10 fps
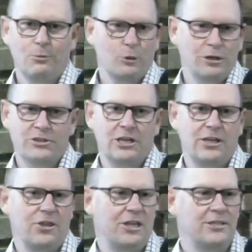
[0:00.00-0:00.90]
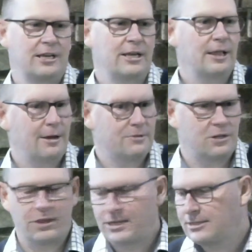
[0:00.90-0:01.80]
Well, you'd see the things that he loves, the
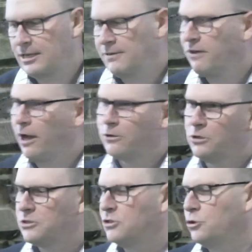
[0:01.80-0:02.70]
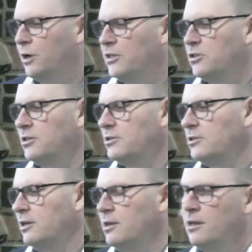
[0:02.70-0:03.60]
things that he values and treasures,
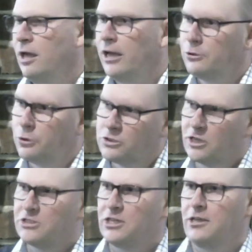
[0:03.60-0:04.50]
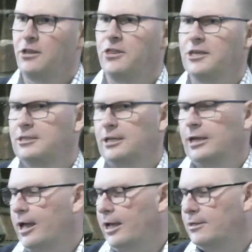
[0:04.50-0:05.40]
and you'd also see the things that he
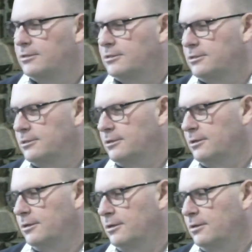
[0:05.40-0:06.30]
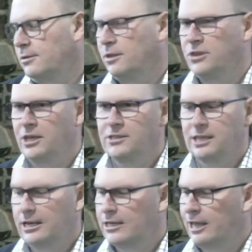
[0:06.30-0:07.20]
hates, the things that
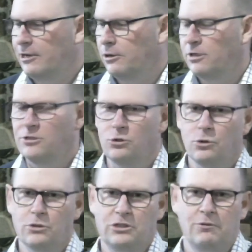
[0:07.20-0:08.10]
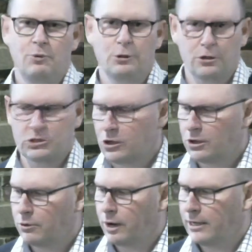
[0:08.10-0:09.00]
he cannot endorse and will not
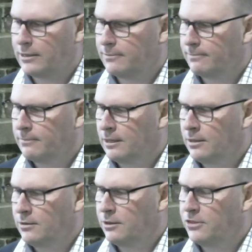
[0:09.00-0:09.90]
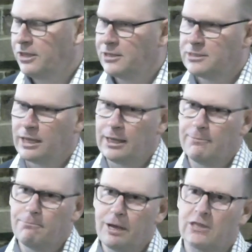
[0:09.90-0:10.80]
tolerate, the things that he
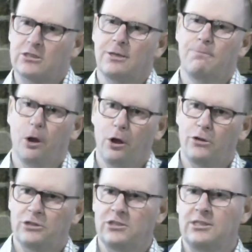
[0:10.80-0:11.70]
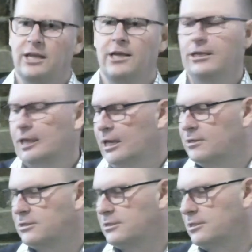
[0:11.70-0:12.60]
must oppose and stand
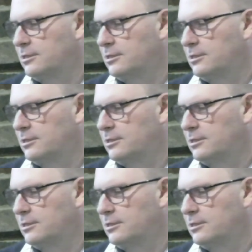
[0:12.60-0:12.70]
against